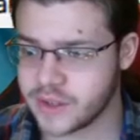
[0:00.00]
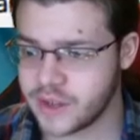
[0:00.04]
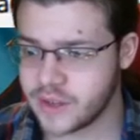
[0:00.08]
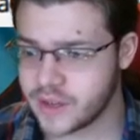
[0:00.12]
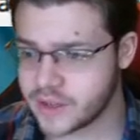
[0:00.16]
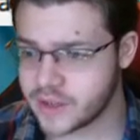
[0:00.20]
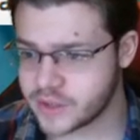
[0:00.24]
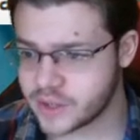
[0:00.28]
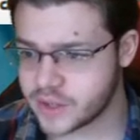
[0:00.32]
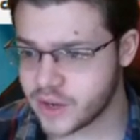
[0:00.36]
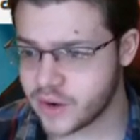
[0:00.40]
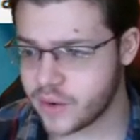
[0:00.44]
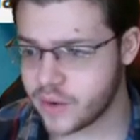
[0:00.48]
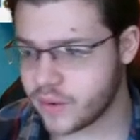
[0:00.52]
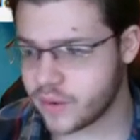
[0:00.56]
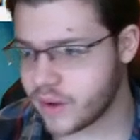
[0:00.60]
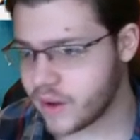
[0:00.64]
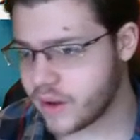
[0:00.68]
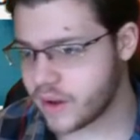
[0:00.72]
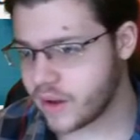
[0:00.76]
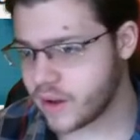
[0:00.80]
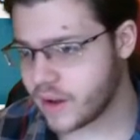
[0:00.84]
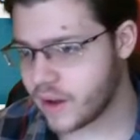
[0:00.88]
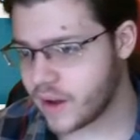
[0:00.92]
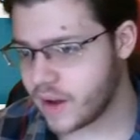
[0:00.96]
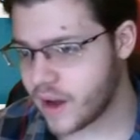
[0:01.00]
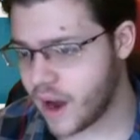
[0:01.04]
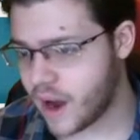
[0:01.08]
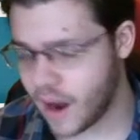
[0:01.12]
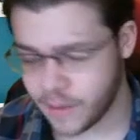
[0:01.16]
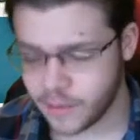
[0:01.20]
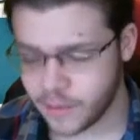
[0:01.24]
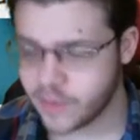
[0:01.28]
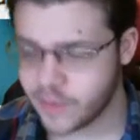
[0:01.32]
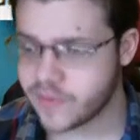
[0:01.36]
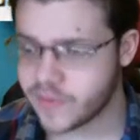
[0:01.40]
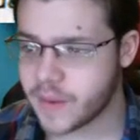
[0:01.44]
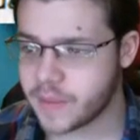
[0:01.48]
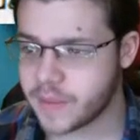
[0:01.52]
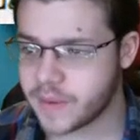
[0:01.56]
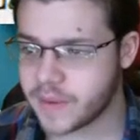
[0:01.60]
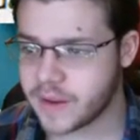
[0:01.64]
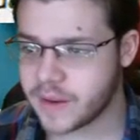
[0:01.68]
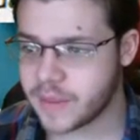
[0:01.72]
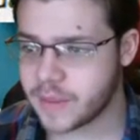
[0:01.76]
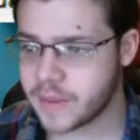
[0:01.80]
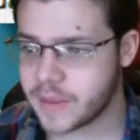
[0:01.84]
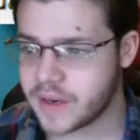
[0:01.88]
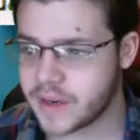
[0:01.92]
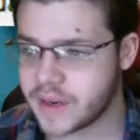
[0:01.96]
So I'll move up in
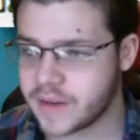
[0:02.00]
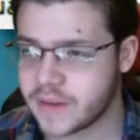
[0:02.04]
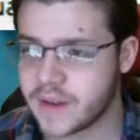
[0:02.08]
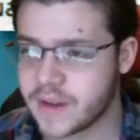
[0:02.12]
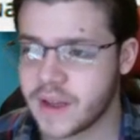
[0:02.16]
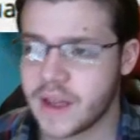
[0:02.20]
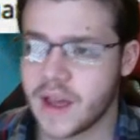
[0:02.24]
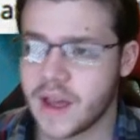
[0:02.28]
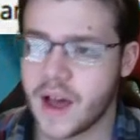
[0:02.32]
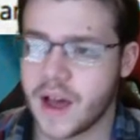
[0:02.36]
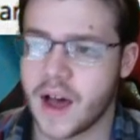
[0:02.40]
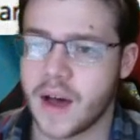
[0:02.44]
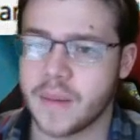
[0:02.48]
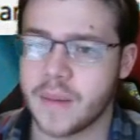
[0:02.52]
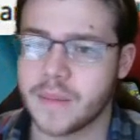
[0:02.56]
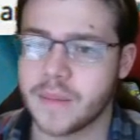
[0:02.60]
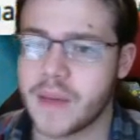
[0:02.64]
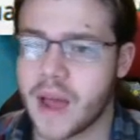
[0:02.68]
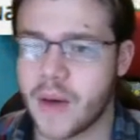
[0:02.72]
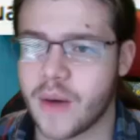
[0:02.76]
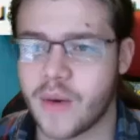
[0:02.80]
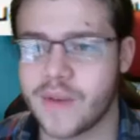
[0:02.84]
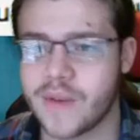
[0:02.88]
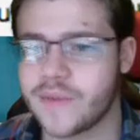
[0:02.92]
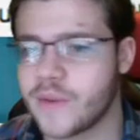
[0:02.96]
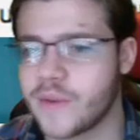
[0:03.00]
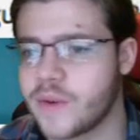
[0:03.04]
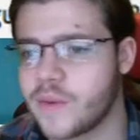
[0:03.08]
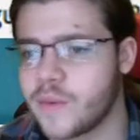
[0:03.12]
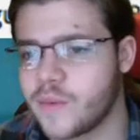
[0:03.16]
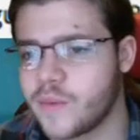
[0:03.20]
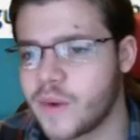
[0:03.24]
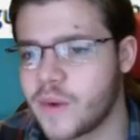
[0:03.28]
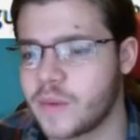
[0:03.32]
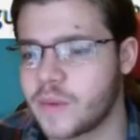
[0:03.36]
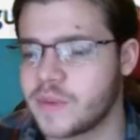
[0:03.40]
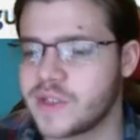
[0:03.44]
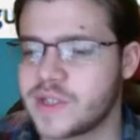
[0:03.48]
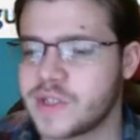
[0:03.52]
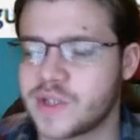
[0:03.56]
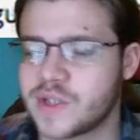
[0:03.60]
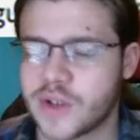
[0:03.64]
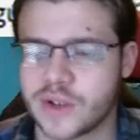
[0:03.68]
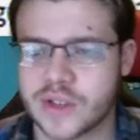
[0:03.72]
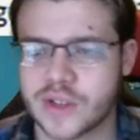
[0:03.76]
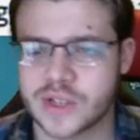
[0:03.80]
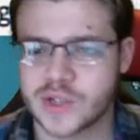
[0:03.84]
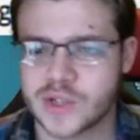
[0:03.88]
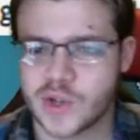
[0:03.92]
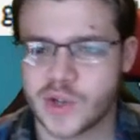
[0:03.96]
a minute. However, when we
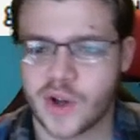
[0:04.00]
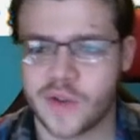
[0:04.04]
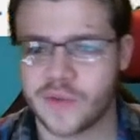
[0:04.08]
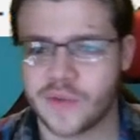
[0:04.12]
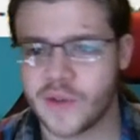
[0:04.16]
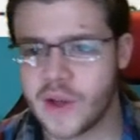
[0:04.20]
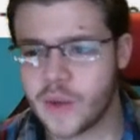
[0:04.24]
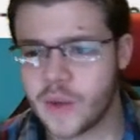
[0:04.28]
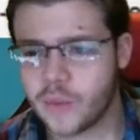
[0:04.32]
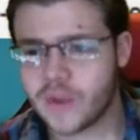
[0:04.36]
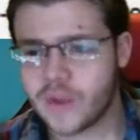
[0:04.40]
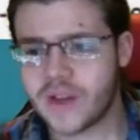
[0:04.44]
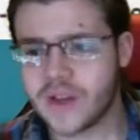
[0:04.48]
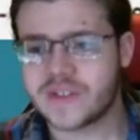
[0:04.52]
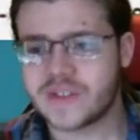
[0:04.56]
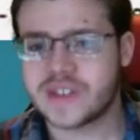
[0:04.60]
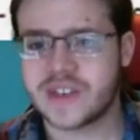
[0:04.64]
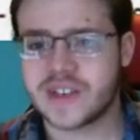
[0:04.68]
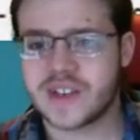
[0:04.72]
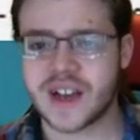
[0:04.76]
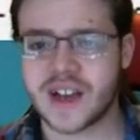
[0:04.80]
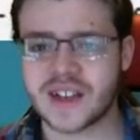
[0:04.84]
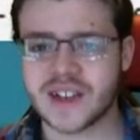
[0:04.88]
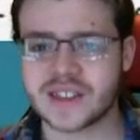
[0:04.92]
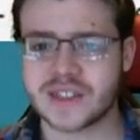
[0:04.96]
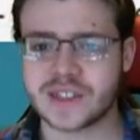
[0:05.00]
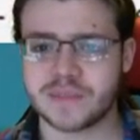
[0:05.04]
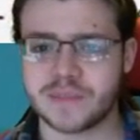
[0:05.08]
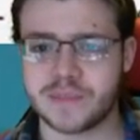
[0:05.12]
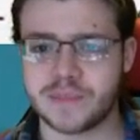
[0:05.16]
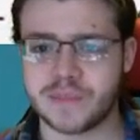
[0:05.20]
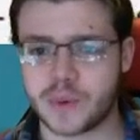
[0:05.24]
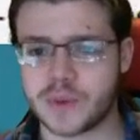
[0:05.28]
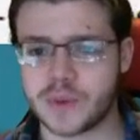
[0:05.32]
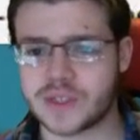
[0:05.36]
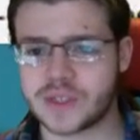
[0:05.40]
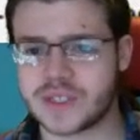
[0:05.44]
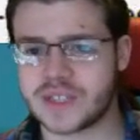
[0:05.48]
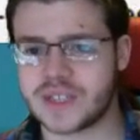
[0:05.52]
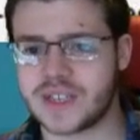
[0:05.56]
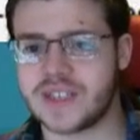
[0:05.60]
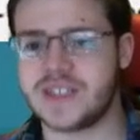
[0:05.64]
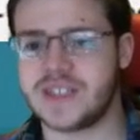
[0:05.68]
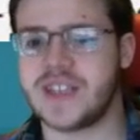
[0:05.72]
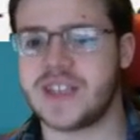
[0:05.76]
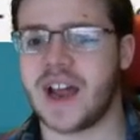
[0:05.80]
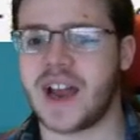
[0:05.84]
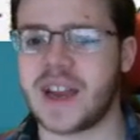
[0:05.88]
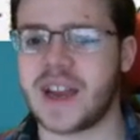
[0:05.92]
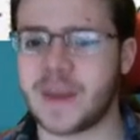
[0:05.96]
start this off, we have Guts boosted
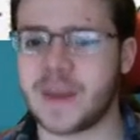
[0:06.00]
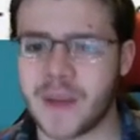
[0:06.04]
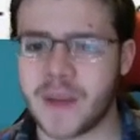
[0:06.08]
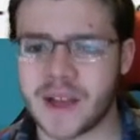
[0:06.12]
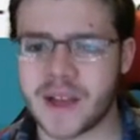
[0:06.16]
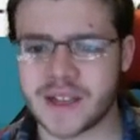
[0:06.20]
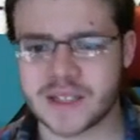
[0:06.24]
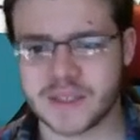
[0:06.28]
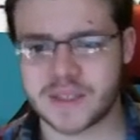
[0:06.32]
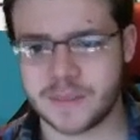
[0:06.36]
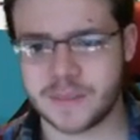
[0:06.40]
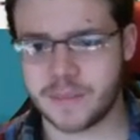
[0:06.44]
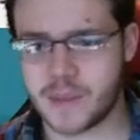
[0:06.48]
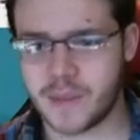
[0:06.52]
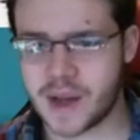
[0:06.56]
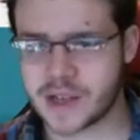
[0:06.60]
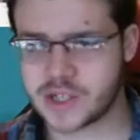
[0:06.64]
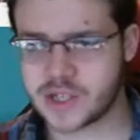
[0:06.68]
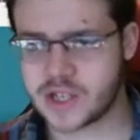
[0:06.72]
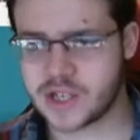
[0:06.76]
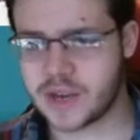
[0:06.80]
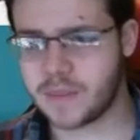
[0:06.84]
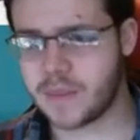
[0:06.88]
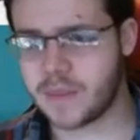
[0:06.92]
Dynamaxed Machamp